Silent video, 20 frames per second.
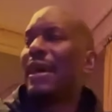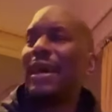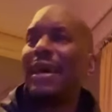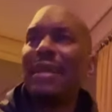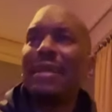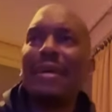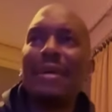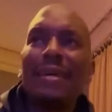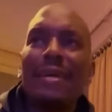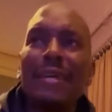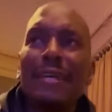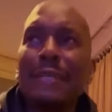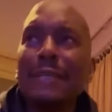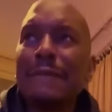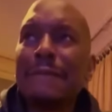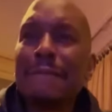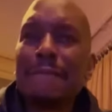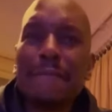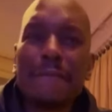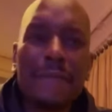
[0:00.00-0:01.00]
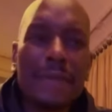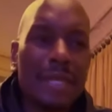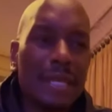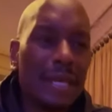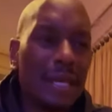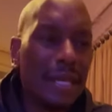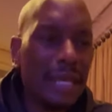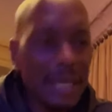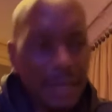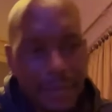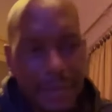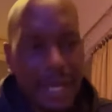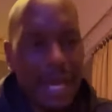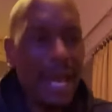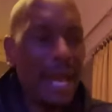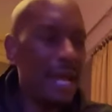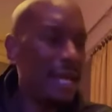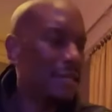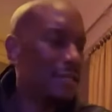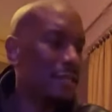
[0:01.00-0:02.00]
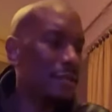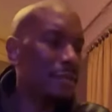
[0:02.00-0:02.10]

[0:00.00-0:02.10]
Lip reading: and it's that. And they would